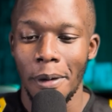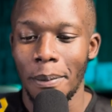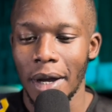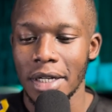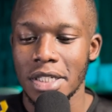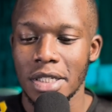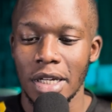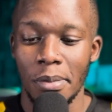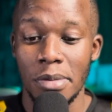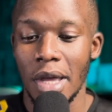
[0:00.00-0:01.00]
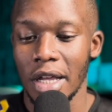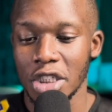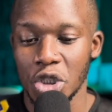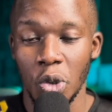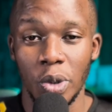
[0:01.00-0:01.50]
But Namibia has
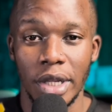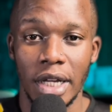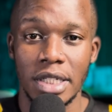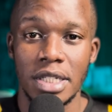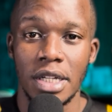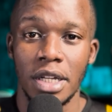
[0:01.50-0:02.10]
shown that